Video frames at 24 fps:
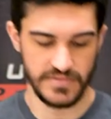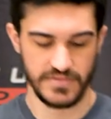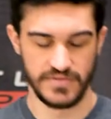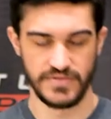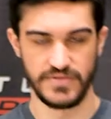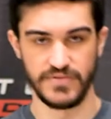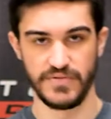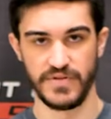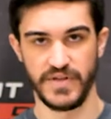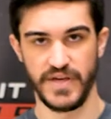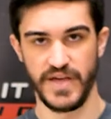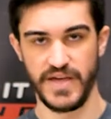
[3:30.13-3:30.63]

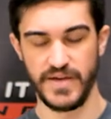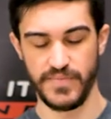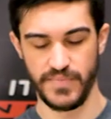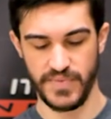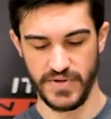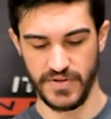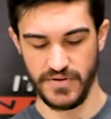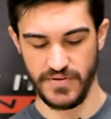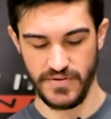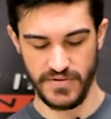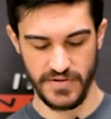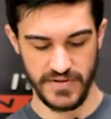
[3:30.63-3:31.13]
to the
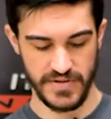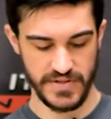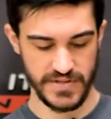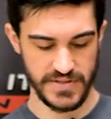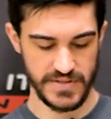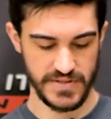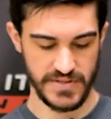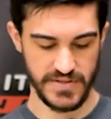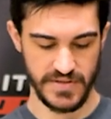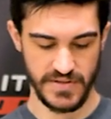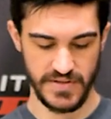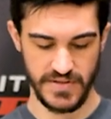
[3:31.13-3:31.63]
8-pin
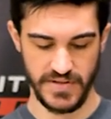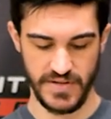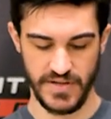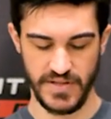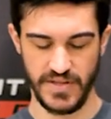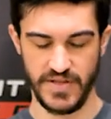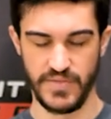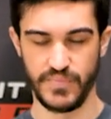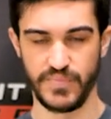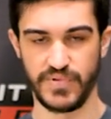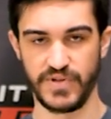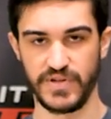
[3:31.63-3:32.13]
harness
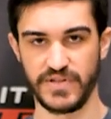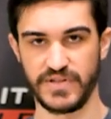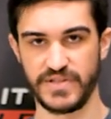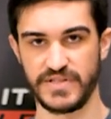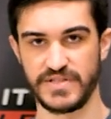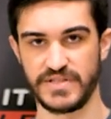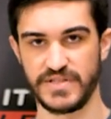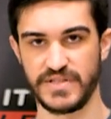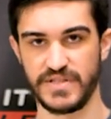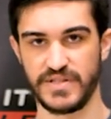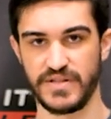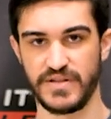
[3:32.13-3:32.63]
and then plug
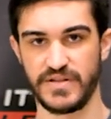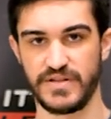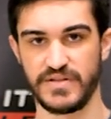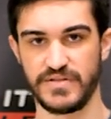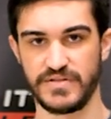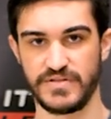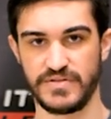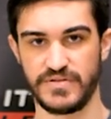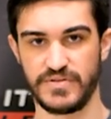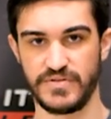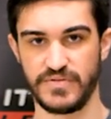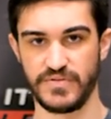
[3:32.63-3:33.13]
this in
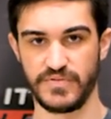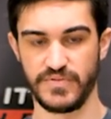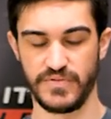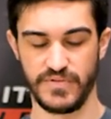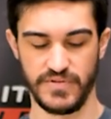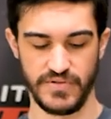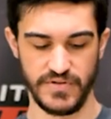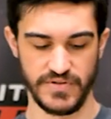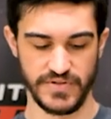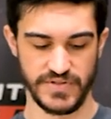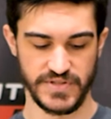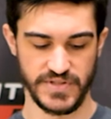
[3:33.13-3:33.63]
to
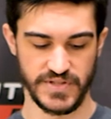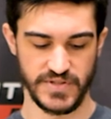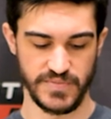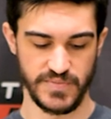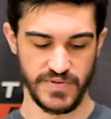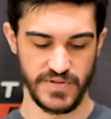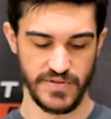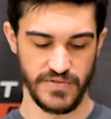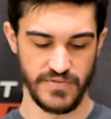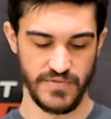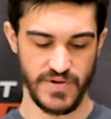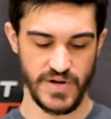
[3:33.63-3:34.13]
your
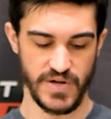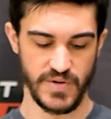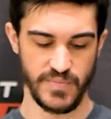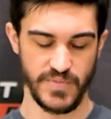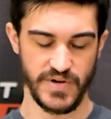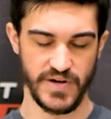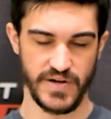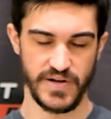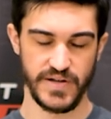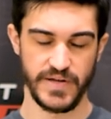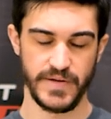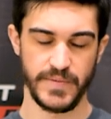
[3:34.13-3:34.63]
6-pin throttle
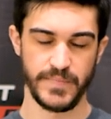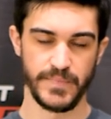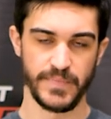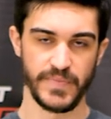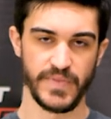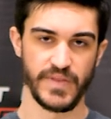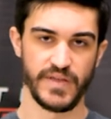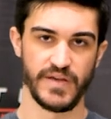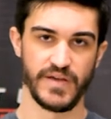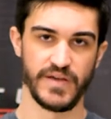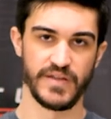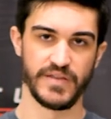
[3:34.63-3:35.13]
body,
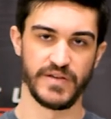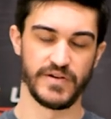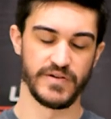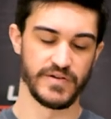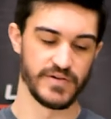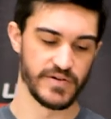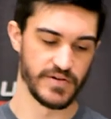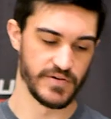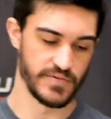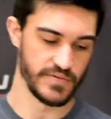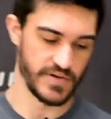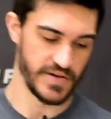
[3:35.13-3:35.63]
and there you
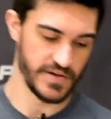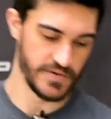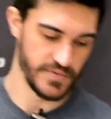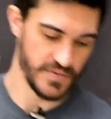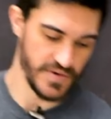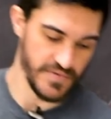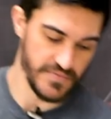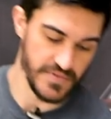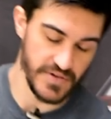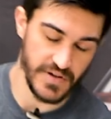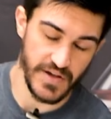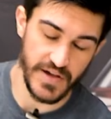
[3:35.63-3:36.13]
go. Now you
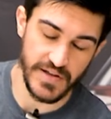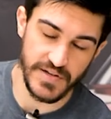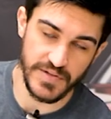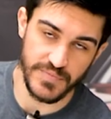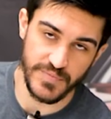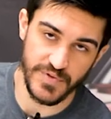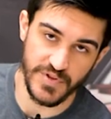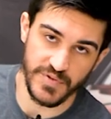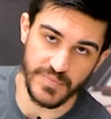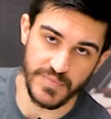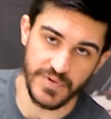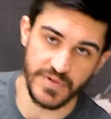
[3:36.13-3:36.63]
have 90
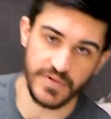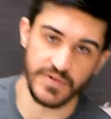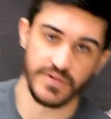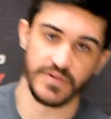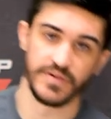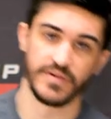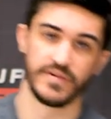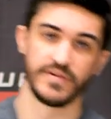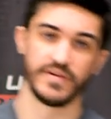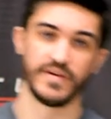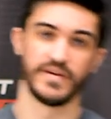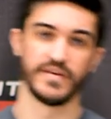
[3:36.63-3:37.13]

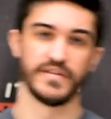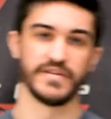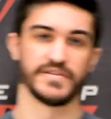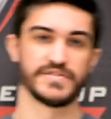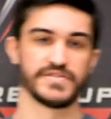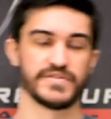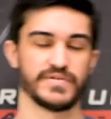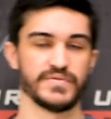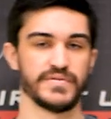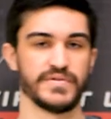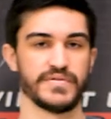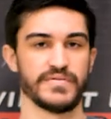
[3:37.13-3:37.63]
millimeter
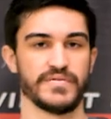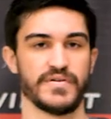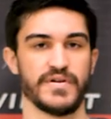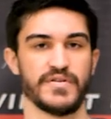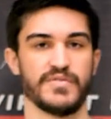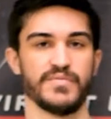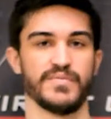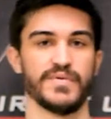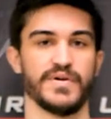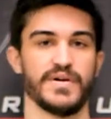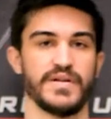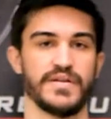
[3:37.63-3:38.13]
LS3
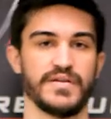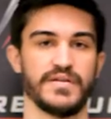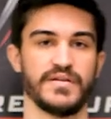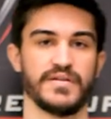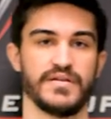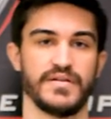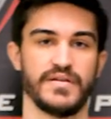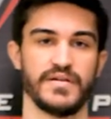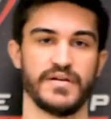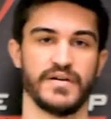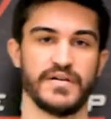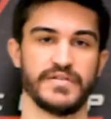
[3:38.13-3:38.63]
throttle body
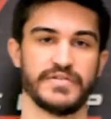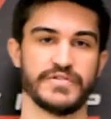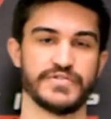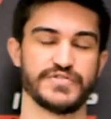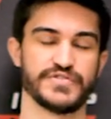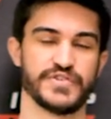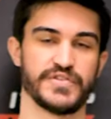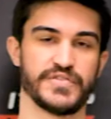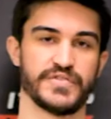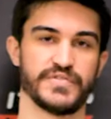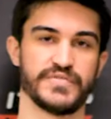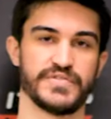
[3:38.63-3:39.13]
on your
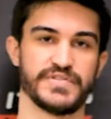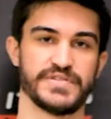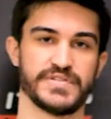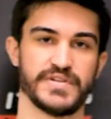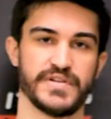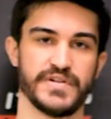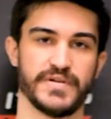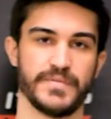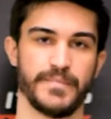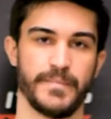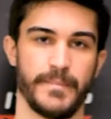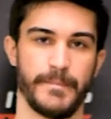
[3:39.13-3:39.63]
Gen 3 setup.